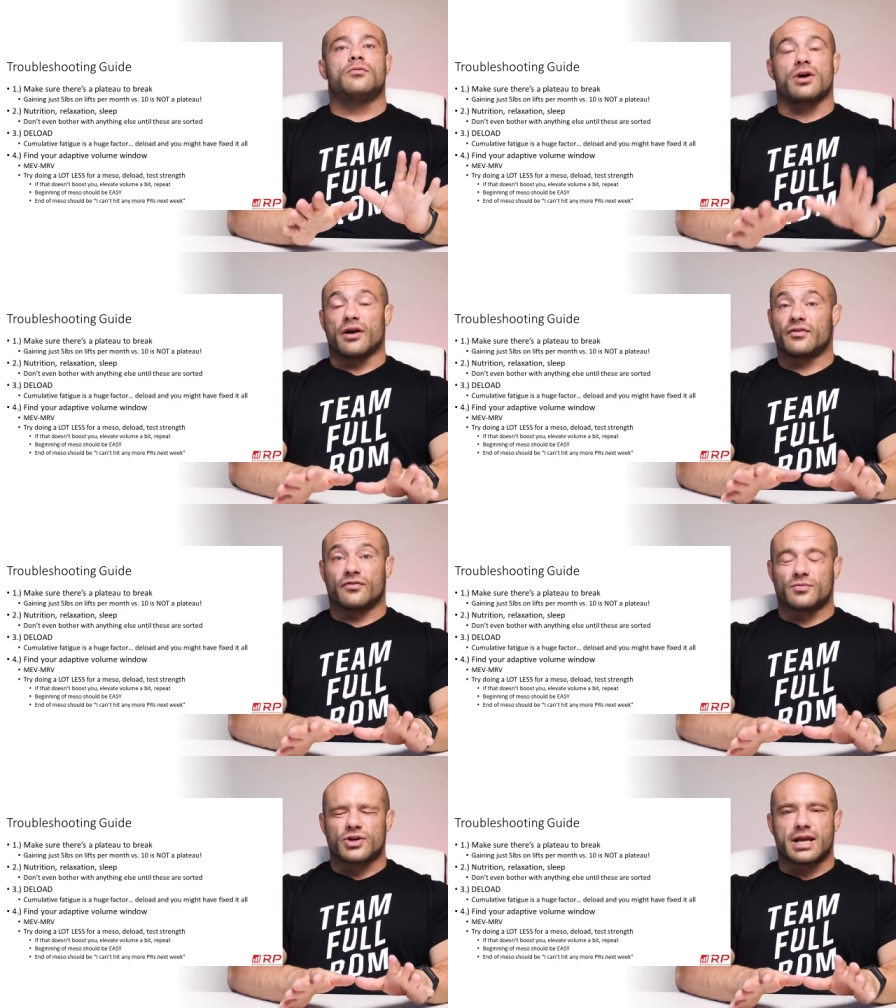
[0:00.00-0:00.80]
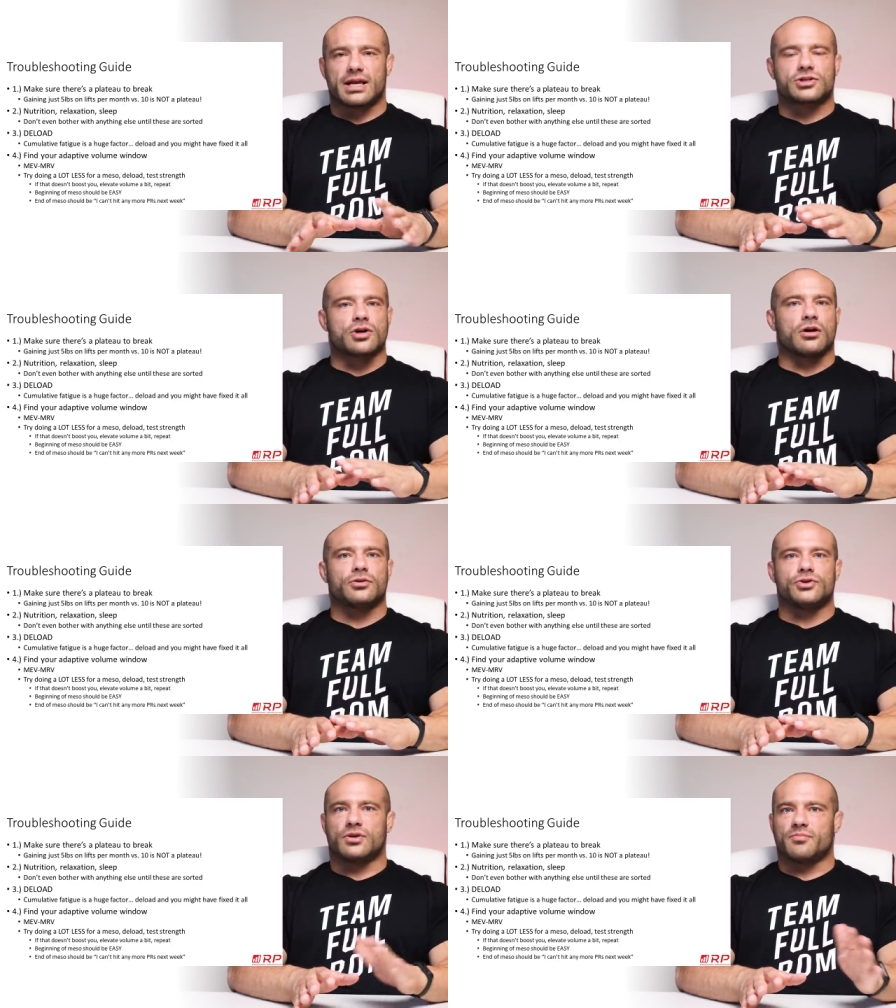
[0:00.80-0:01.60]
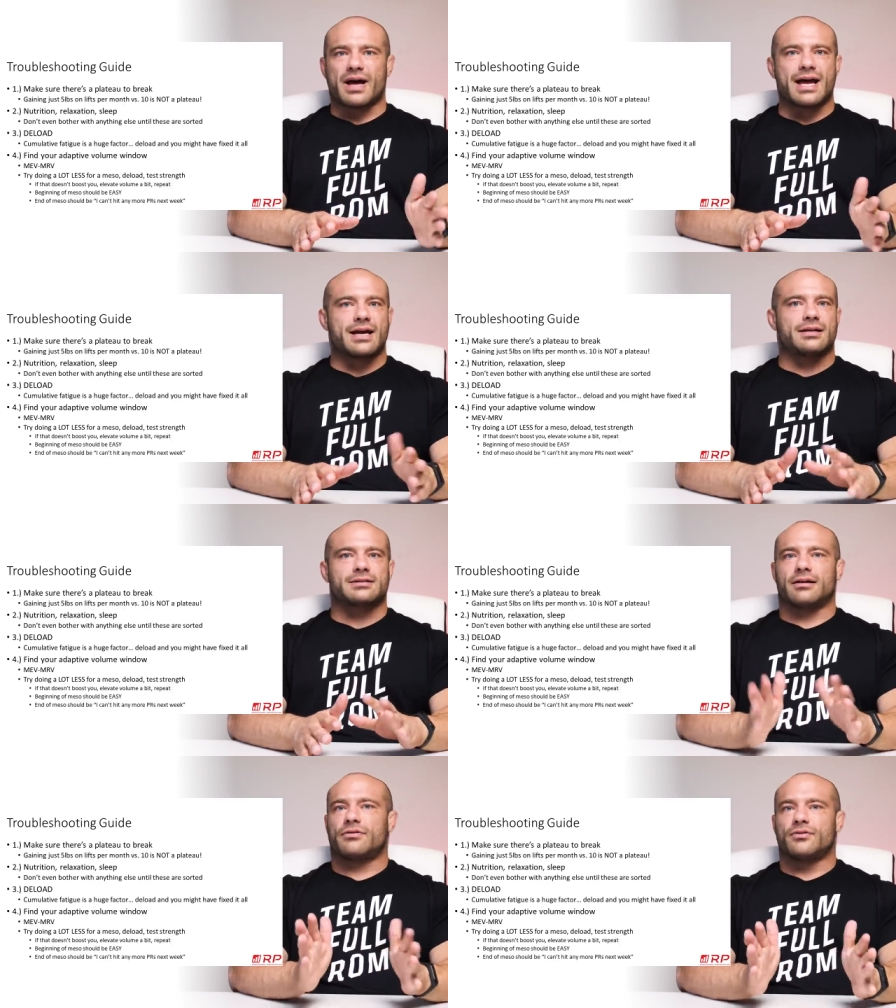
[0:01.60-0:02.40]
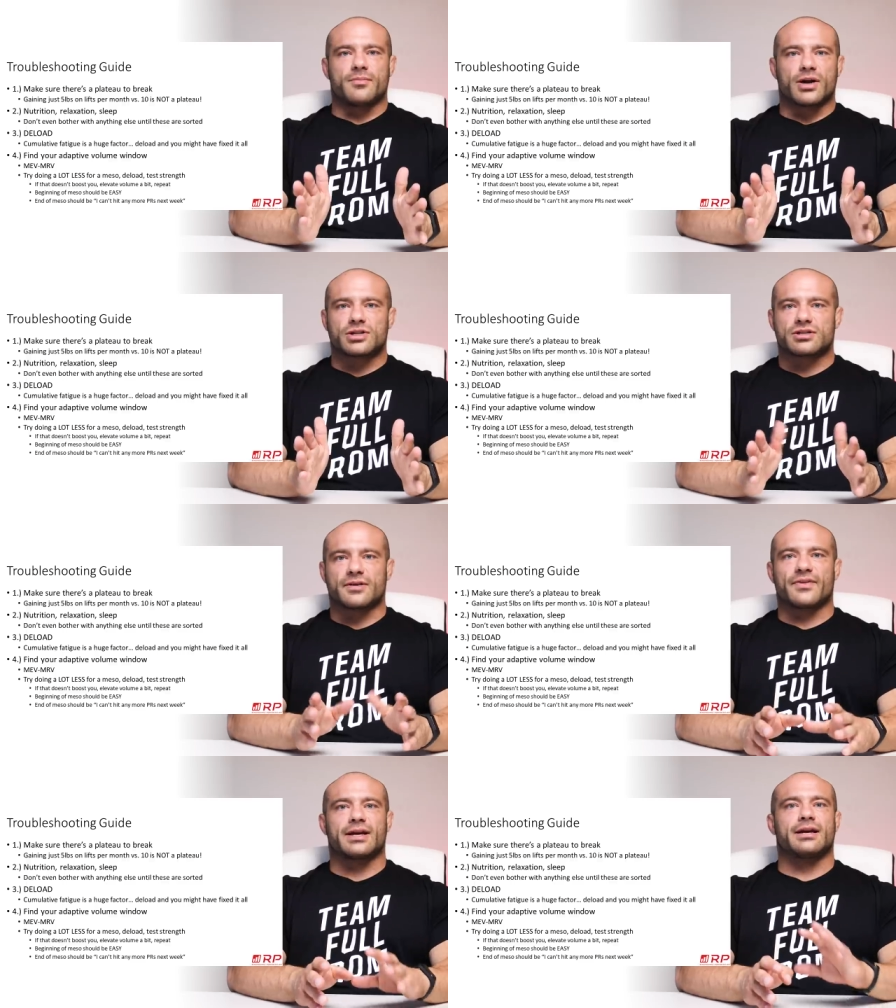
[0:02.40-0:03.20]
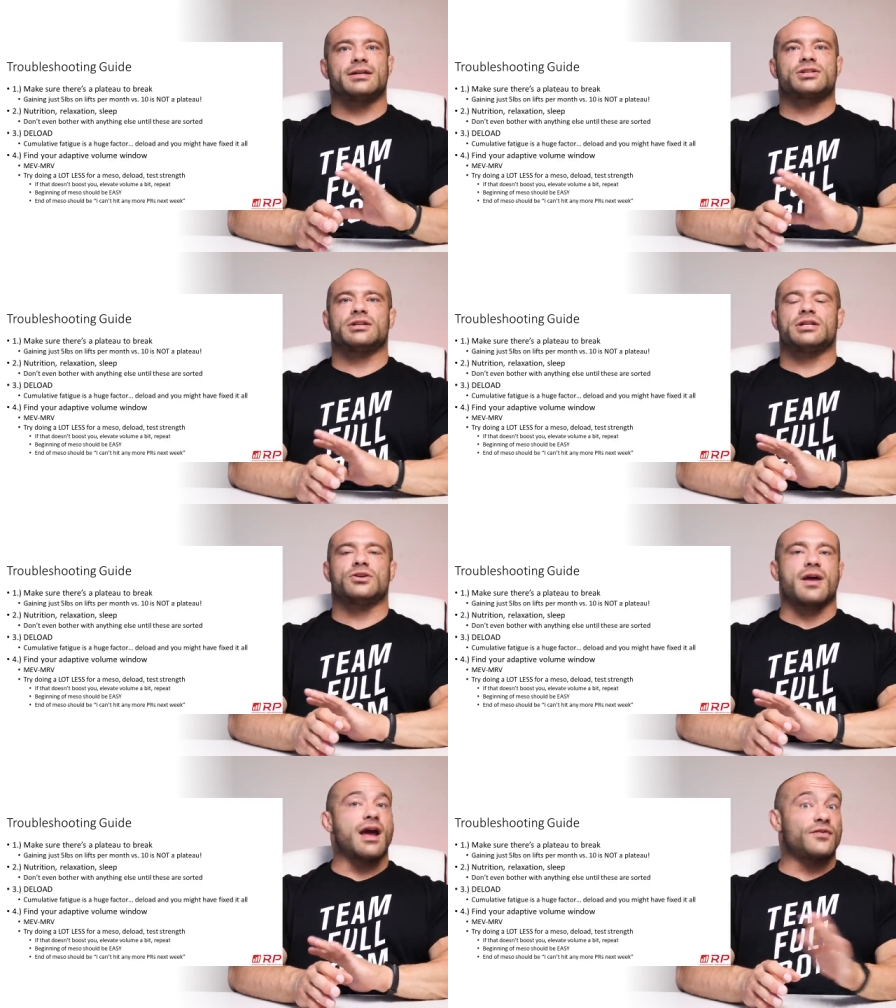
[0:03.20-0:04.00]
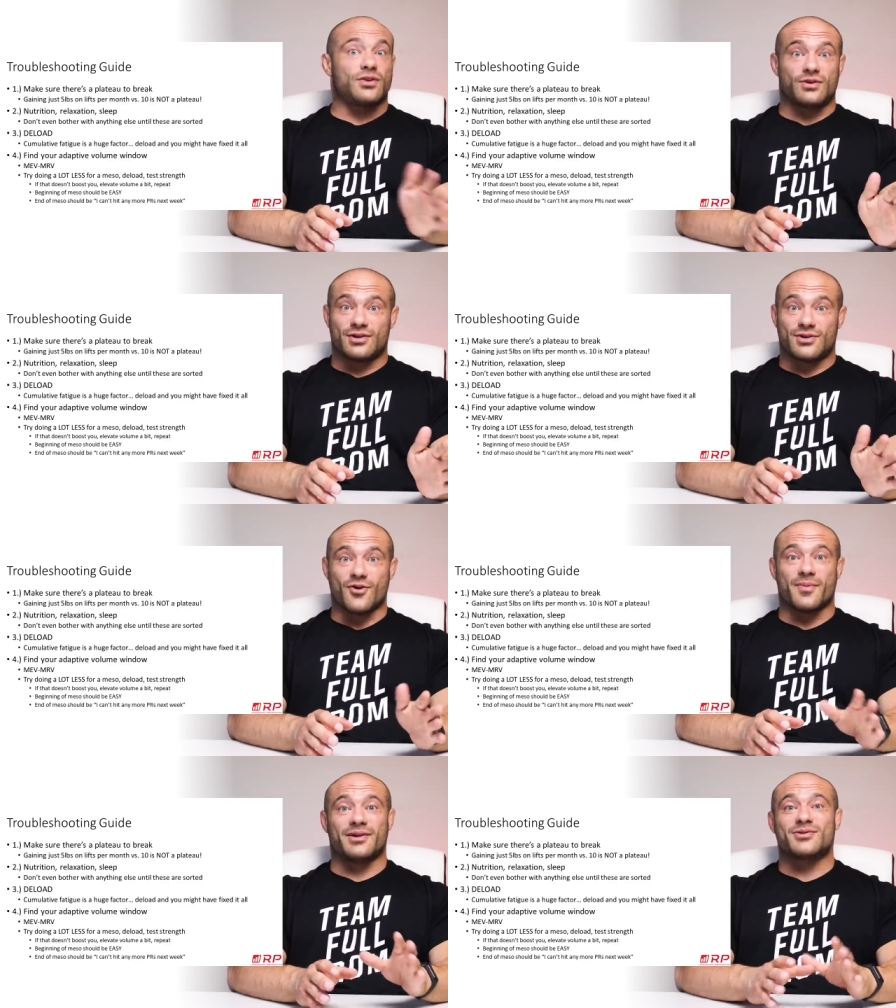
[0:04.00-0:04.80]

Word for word: Recovering from Training, it's called. You can buy it. It's like 30 bucks or something. It's going to tell you everything you need to know about